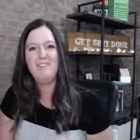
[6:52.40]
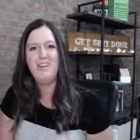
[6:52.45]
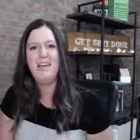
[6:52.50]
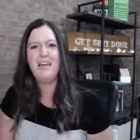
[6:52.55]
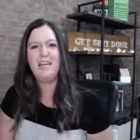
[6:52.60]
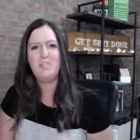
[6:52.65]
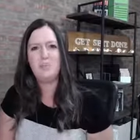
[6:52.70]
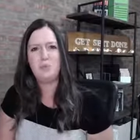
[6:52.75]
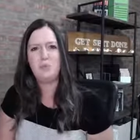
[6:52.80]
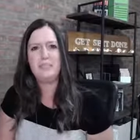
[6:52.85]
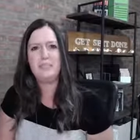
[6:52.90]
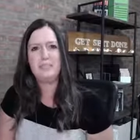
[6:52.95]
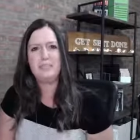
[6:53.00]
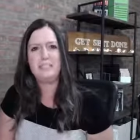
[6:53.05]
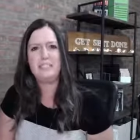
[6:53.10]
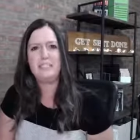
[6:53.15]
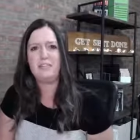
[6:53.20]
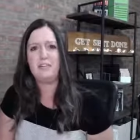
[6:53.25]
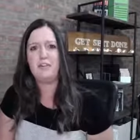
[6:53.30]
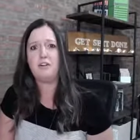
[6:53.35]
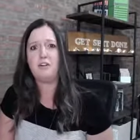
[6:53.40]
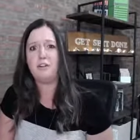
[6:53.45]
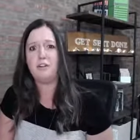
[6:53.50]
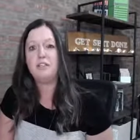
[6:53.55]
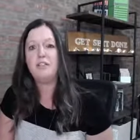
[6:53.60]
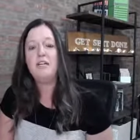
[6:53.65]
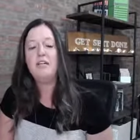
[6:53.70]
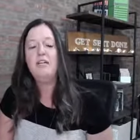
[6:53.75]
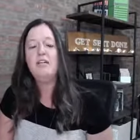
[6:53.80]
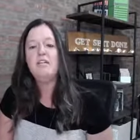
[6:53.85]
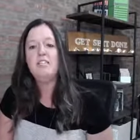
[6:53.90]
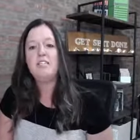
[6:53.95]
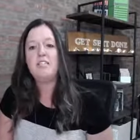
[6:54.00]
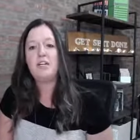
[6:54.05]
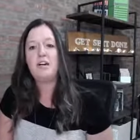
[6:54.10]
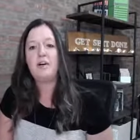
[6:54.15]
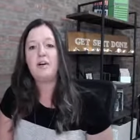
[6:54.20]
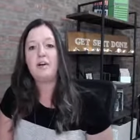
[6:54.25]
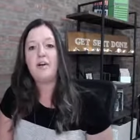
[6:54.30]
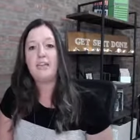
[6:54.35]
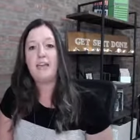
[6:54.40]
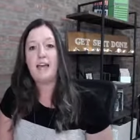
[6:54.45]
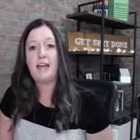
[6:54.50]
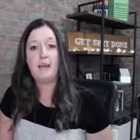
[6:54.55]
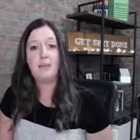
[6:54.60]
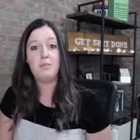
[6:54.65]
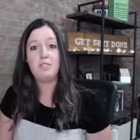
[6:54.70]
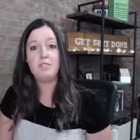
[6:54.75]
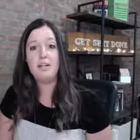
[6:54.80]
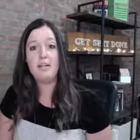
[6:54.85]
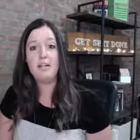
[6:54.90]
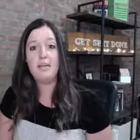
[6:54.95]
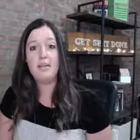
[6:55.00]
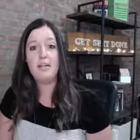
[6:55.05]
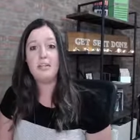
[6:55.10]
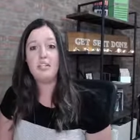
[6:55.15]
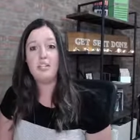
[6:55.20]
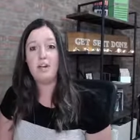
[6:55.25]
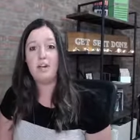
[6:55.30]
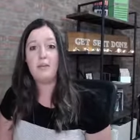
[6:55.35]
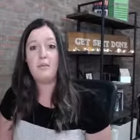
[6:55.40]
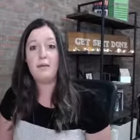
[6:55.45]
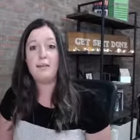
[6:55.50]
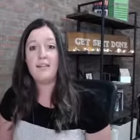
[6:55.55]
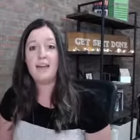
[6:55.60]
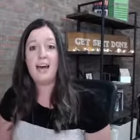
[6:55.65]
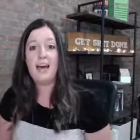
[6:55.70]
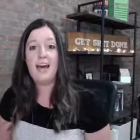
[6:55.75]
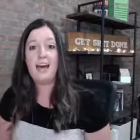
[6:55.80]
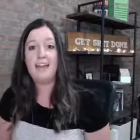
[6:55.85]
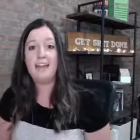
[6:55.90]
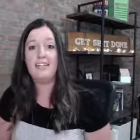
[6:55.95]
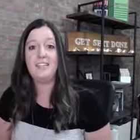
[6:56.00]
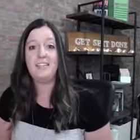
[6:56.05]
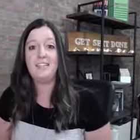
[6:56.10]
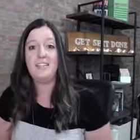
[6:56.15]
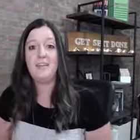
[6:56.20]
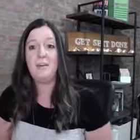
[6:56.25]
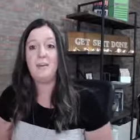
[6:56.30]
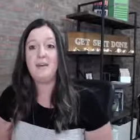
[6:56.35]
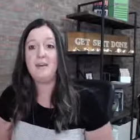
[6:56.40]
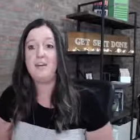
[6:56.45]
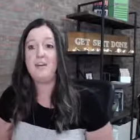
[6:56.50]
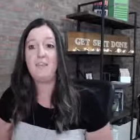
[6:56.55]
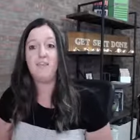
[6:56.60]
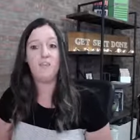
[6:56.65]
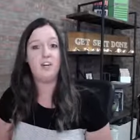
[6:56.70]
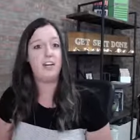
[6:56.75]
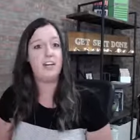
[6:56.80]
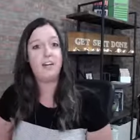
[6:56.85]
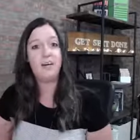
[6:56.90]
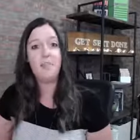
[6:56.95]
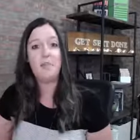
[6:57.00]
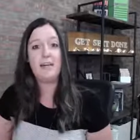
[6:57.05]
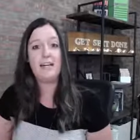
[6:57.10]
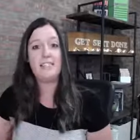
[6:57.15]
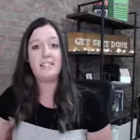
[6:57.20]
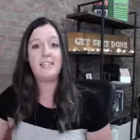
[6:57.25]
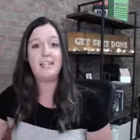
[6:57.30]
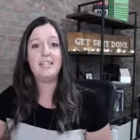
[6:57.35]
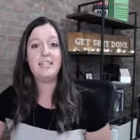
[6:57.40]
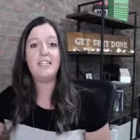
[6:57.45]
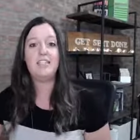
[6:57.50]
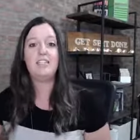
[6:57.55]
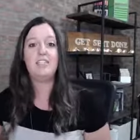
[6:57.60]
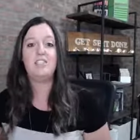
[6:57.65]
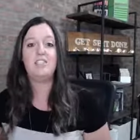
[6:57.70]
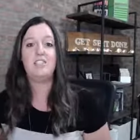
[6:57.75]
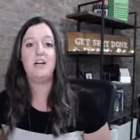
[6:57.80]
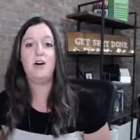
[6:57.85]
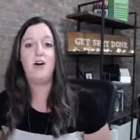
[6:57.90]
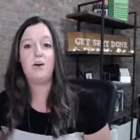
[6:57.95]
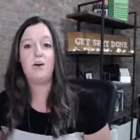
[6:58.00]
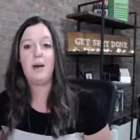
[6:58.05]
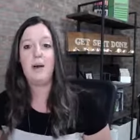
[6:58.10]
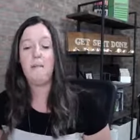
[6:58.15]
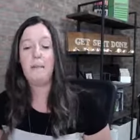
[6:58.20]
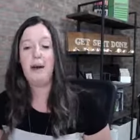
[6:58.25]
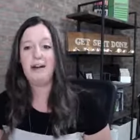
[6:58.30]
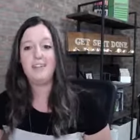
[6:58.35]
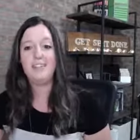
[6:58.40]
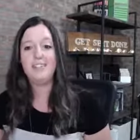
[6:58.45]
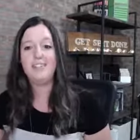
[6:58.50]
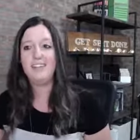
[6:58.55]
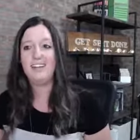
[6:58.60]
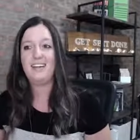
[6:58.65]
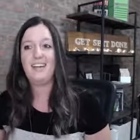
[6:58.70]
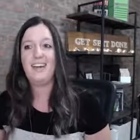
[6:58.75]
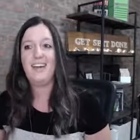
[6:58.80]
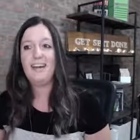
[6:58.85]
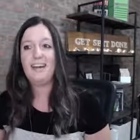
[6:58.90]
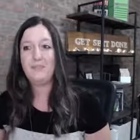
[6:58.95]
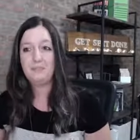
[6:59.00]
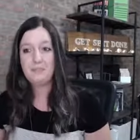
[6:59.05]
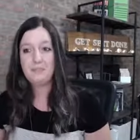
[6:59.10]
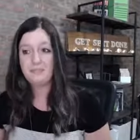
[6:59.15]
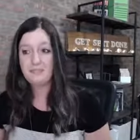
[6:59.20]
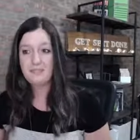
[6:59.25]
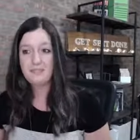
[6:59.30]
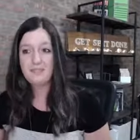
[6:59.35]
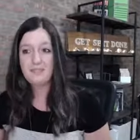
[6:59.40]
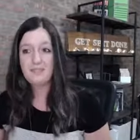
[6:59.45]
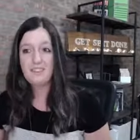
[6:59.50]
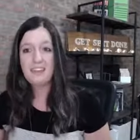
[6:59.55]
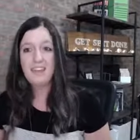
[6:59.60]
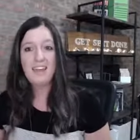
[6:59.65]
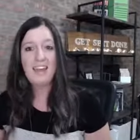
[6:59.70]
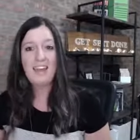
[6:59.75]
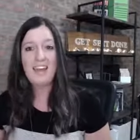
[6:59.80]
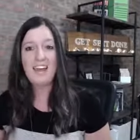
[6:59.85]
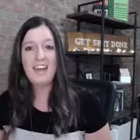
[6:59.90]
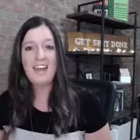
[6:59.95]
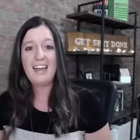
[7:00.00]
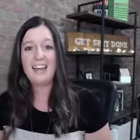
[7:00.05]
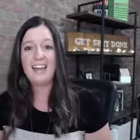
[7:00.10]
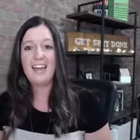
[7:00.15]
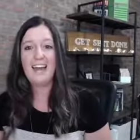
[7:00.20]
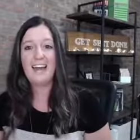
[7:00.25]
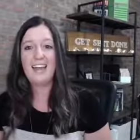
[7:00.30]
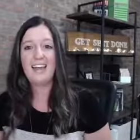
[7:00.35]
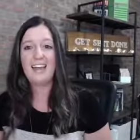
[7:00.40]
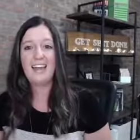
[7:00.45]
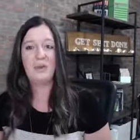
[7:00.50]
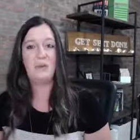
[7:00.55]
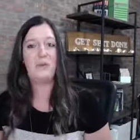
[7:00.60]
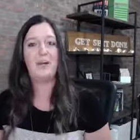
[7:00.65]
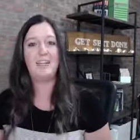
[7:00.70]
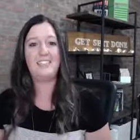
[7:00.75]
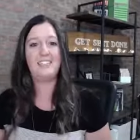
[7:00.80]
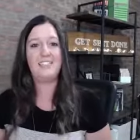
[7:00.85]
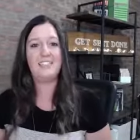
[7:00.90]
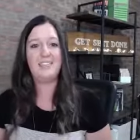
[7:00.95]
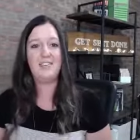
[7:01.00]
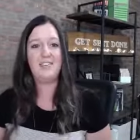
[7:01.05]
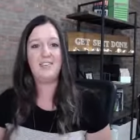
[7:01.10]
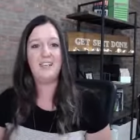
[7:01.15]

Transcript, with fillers: is really difficult. So Amber's going to be here talking about that, and it's going to be freaking amazing. So come back on Sunday, and I can't wait to see you